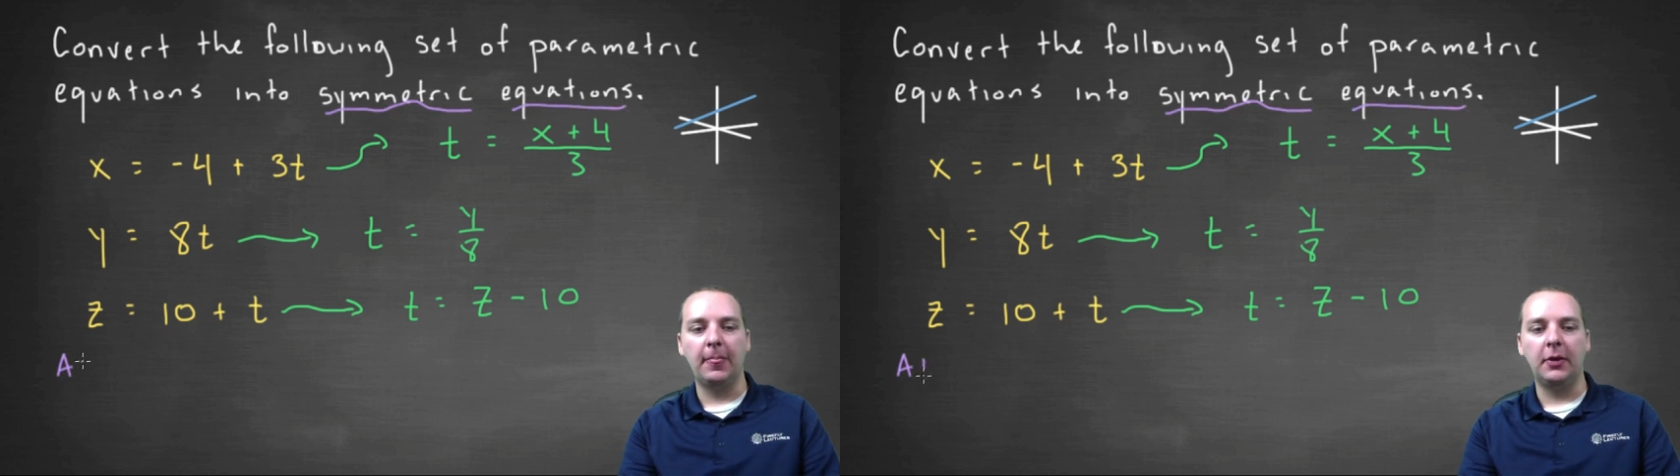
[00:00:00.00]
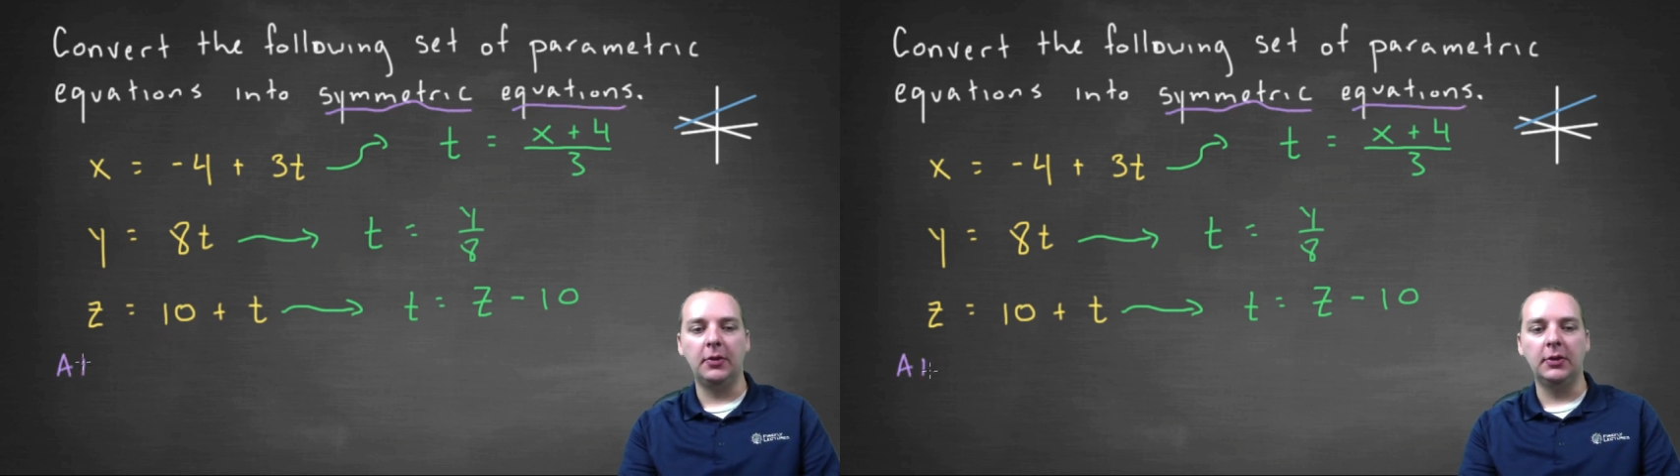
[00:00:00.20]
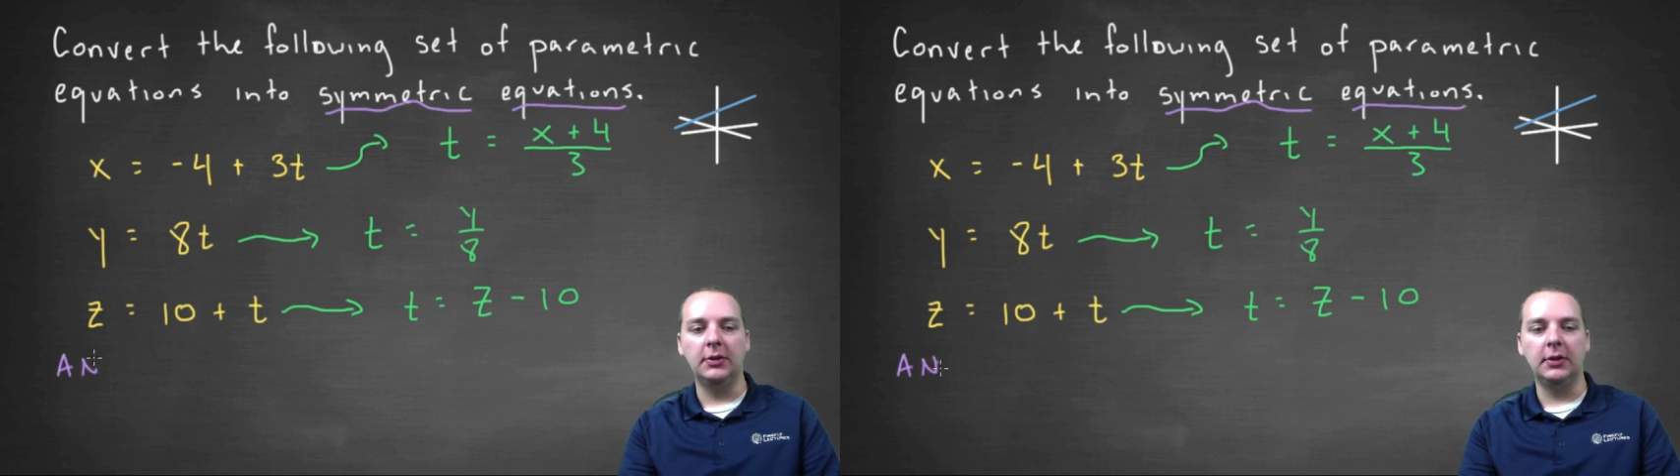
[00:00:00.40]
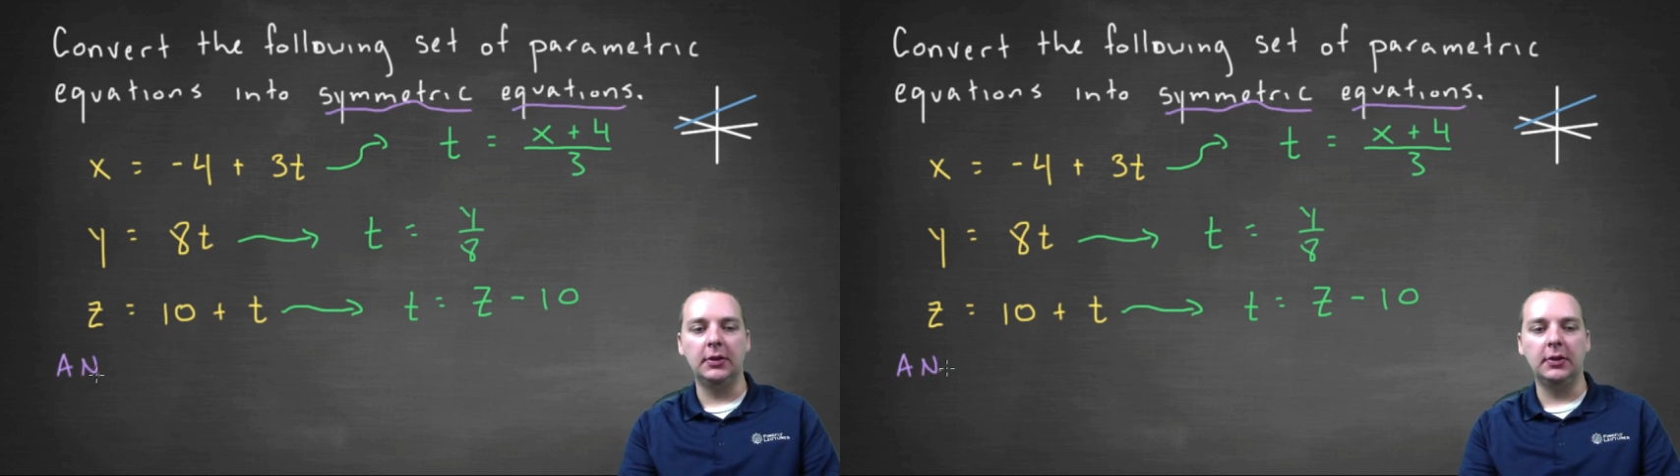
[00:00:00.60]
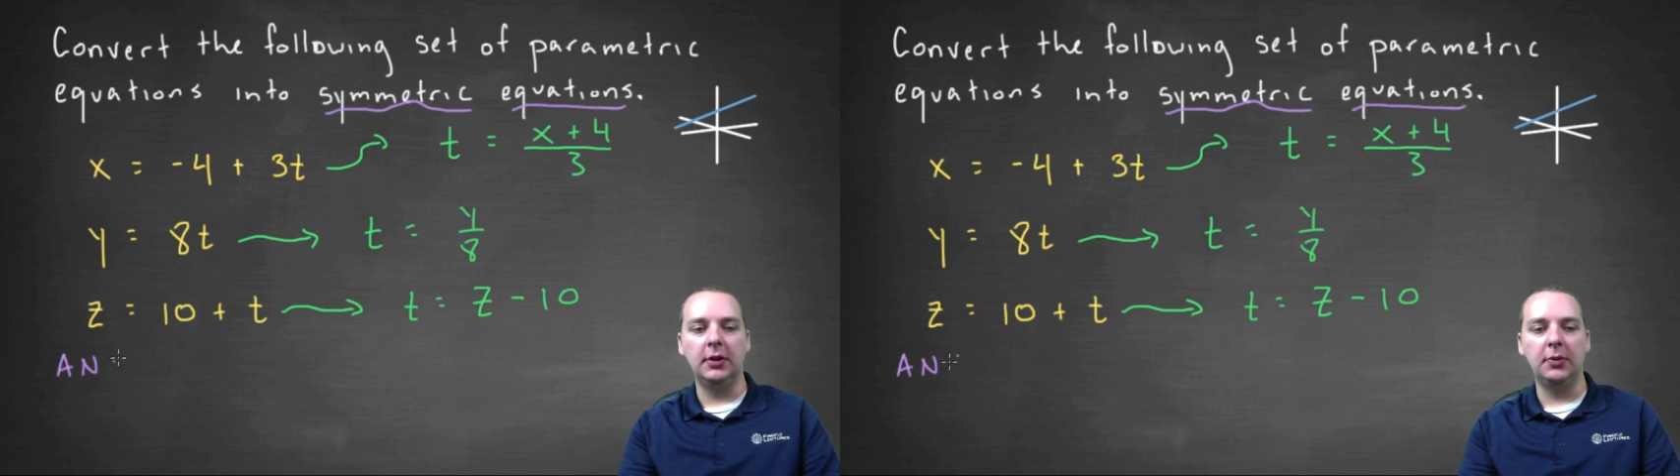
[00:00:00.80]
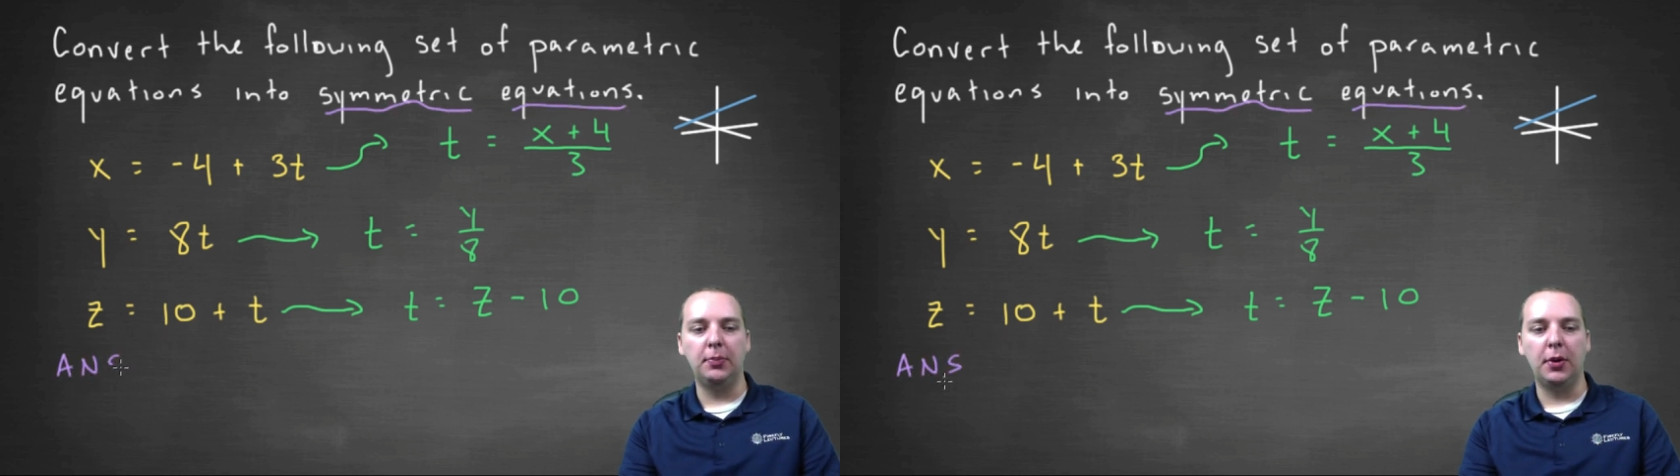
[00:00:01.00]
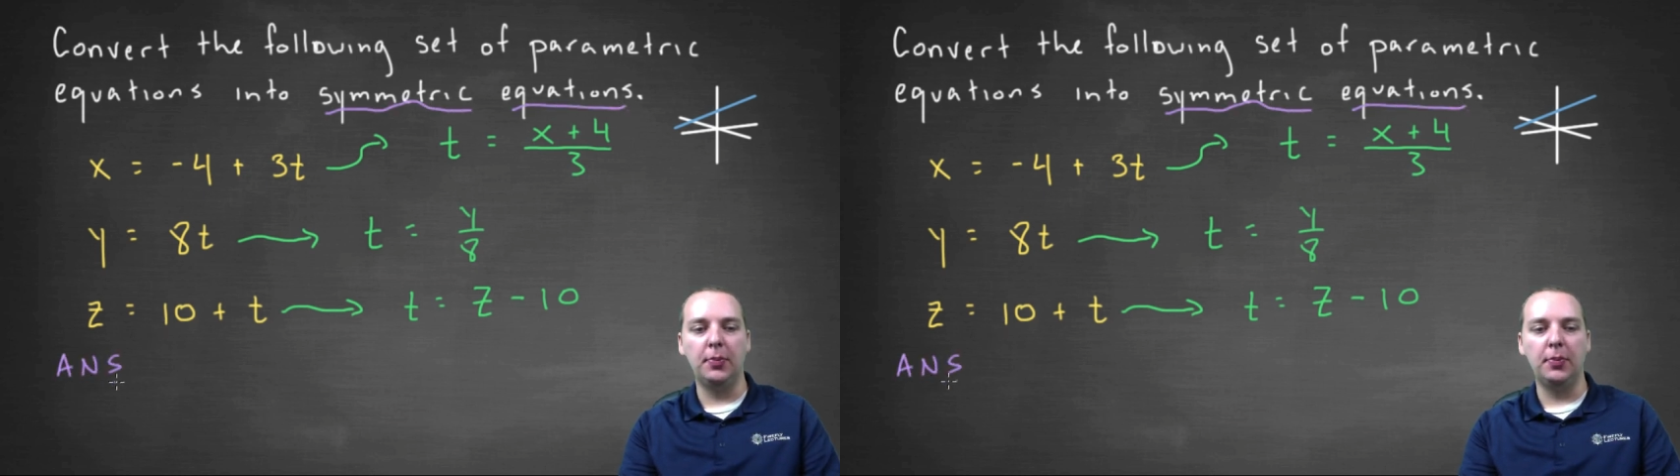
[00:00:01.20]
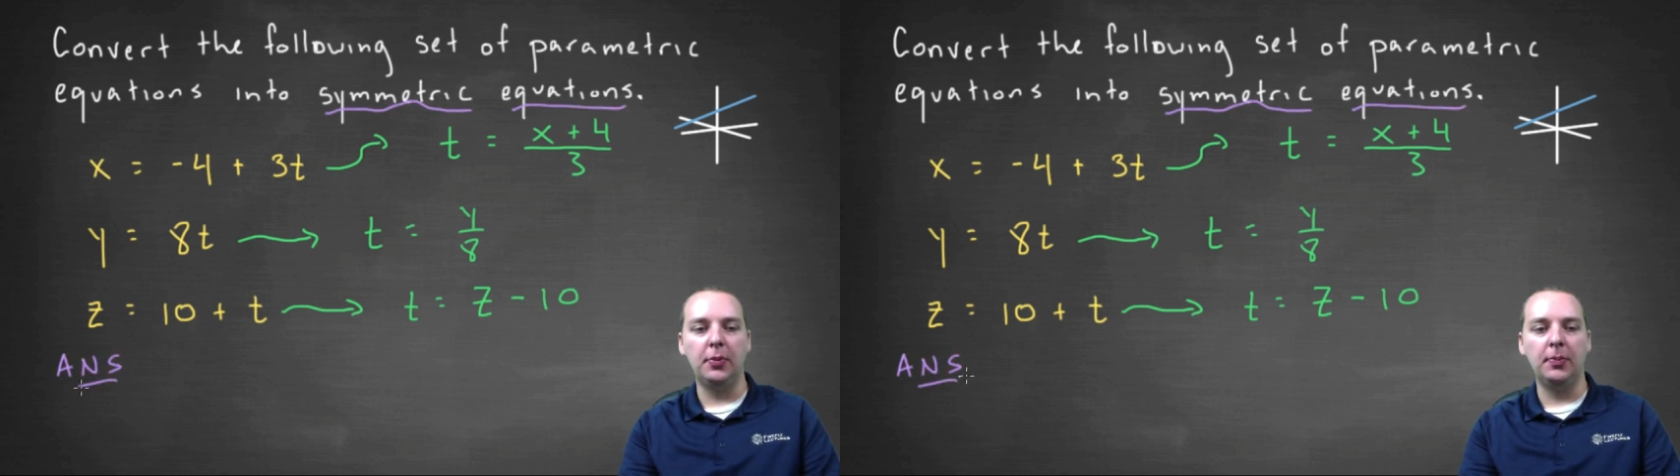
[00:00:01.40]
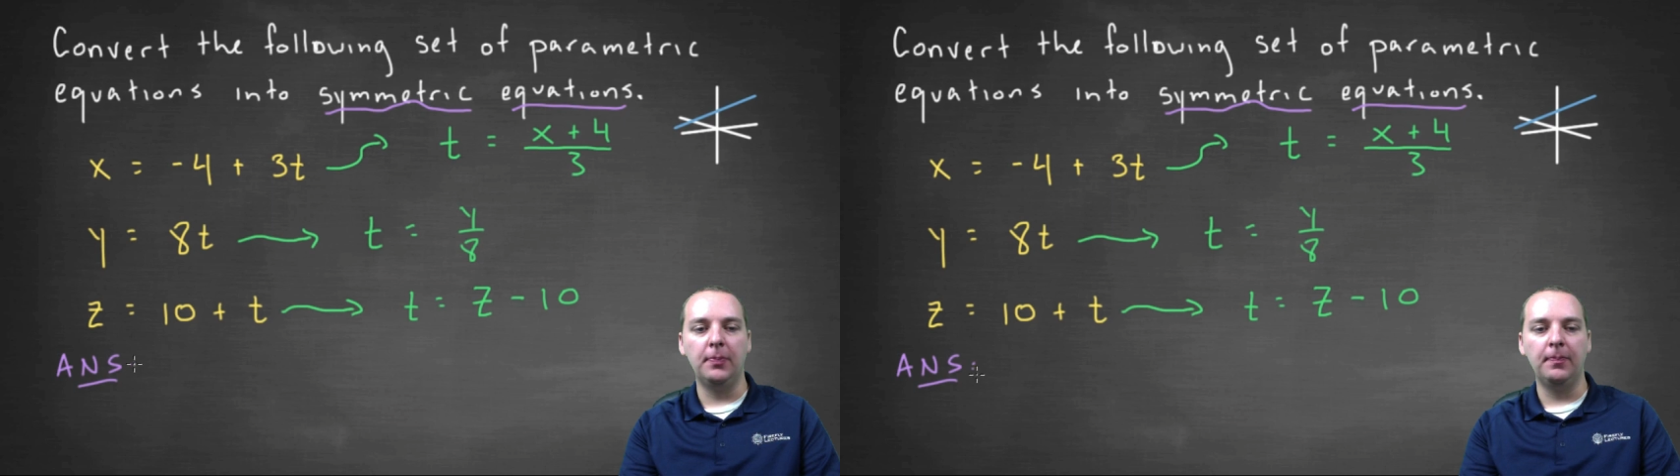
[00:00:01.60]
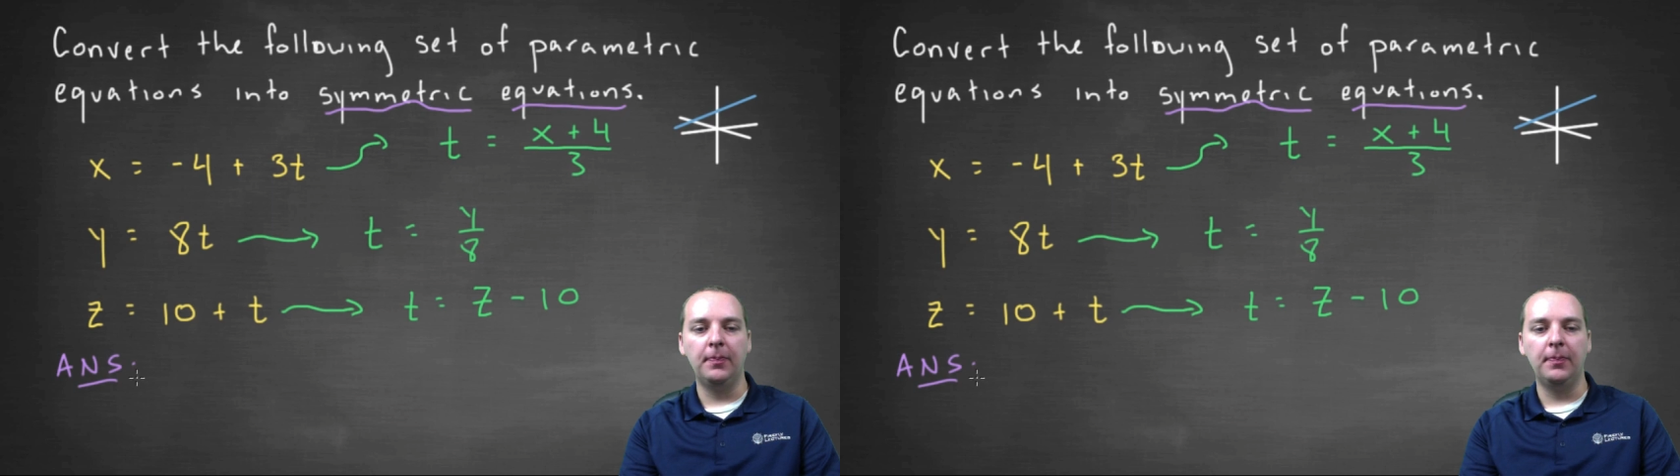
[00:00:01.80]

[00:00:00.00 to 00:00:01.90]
I'll do this in, in purple.